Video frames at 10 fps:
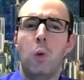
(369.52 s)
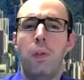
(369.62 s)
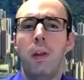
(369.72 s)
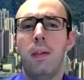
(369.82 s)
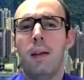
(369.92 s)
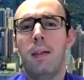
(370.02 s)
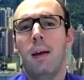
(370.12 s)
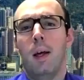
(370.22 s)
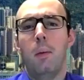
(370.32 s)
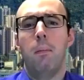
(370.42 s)
do you think
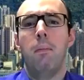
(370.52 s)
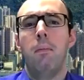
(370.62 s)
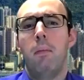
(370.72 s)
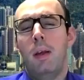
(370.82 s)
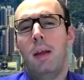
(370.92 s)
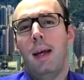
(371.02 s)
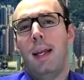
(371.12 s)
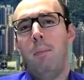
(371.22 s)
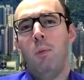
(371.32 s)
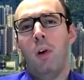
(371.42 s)
that
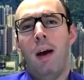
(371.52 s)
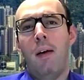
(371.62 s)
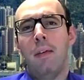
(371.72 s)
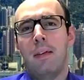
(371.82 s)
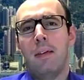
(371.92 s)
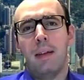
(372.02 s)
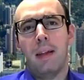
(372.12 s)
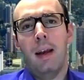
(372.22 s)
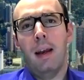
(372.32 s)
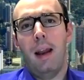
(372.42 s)
cryptocurrencies
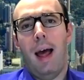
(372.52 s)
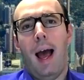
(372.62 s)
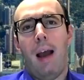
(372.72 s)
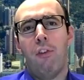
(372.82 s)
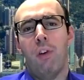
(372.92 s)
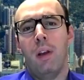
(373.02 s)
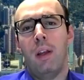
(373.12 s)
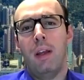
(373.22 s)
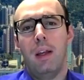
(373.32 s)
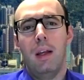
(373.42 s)
can
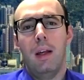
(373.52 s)
actually